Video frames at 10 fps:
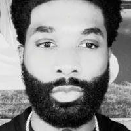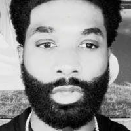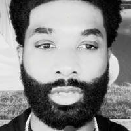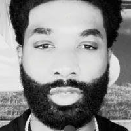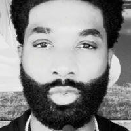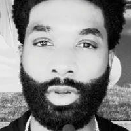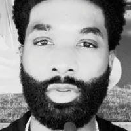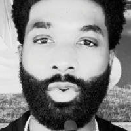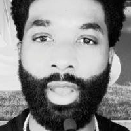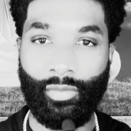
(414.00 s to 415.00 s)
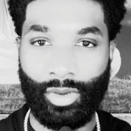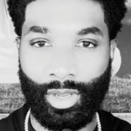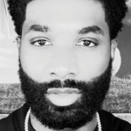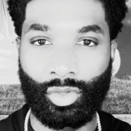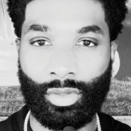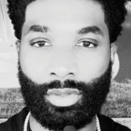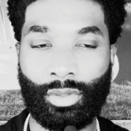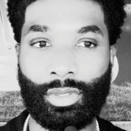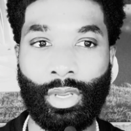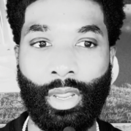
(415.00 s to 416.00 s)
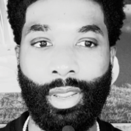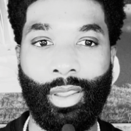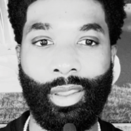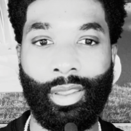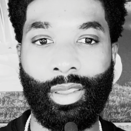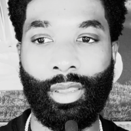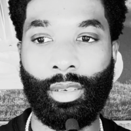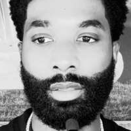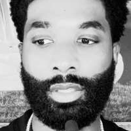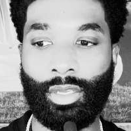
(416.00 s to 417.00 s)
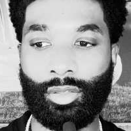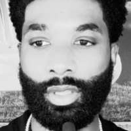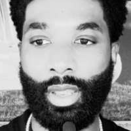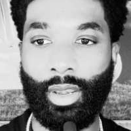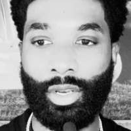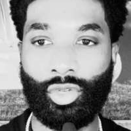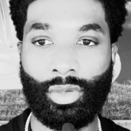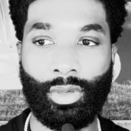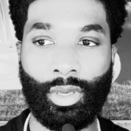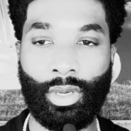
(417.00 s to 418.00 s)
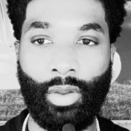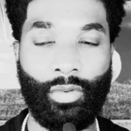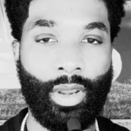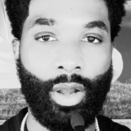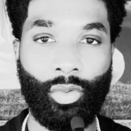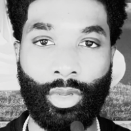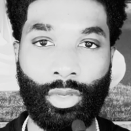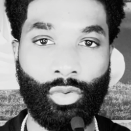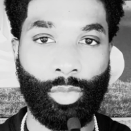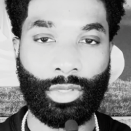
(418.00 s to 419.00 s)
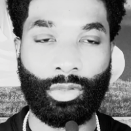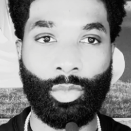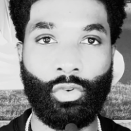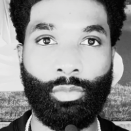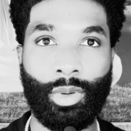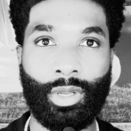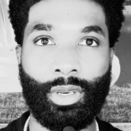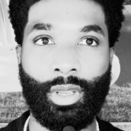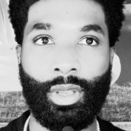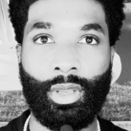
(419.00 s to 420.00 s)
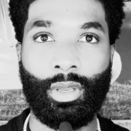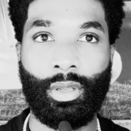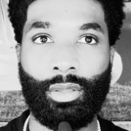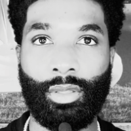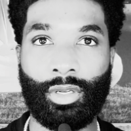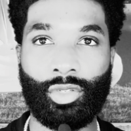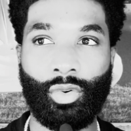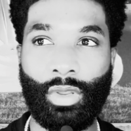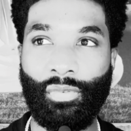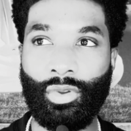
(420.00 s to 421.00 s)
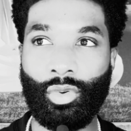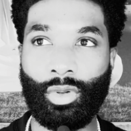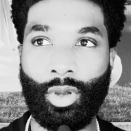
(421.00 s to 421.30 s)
This is why you have dancers and things of that nature. And every now and then you bust a move, but there's no need for you to